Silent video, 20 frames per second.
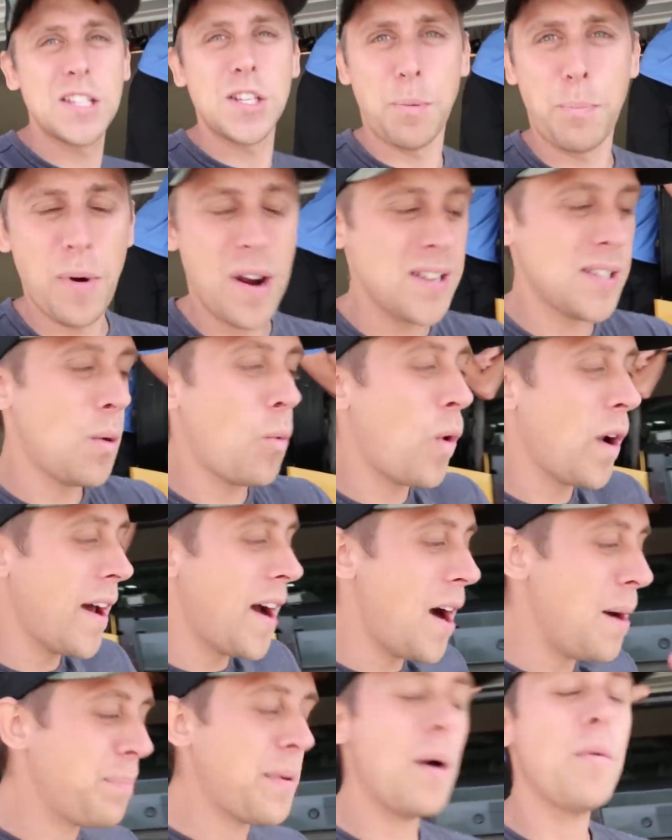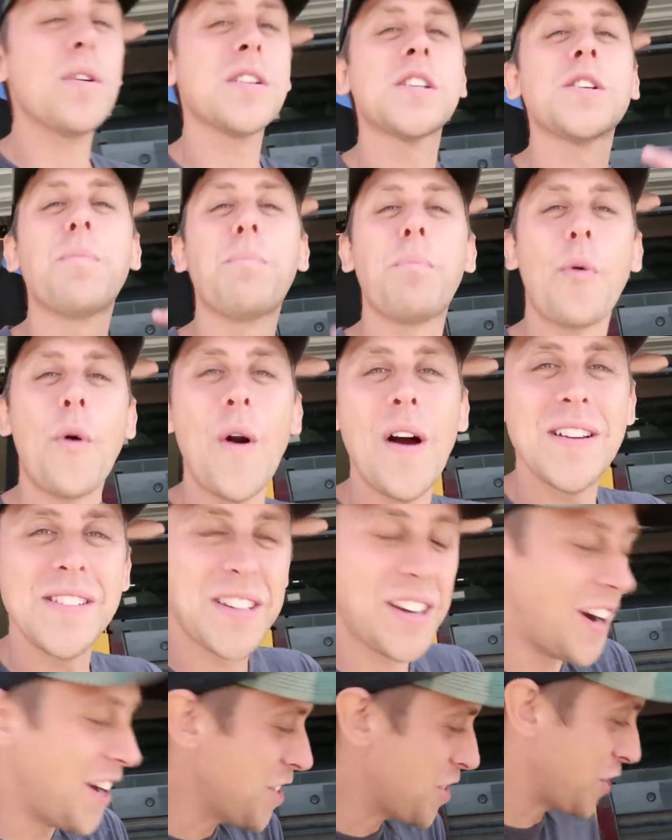the surprise. I wanna up, I wanna
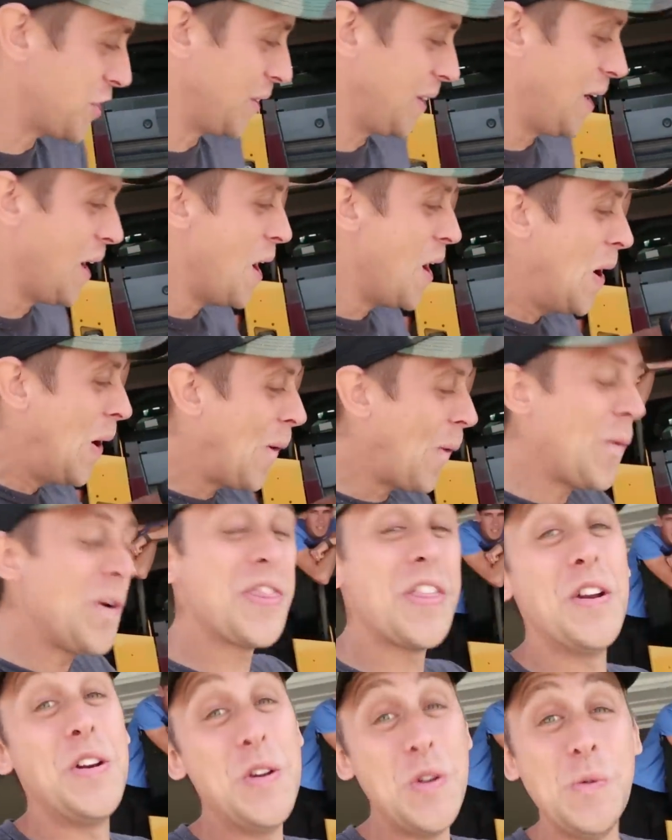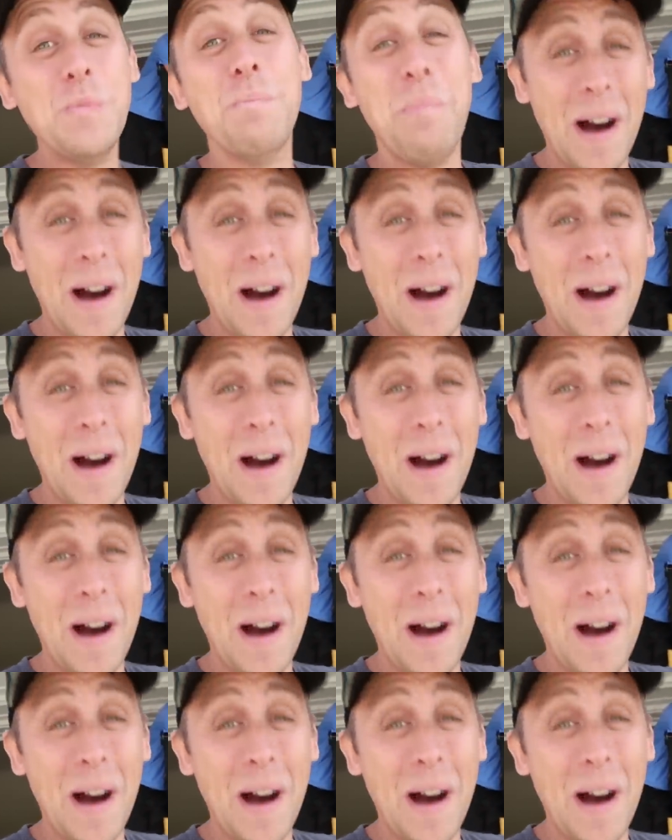surprise Country with a new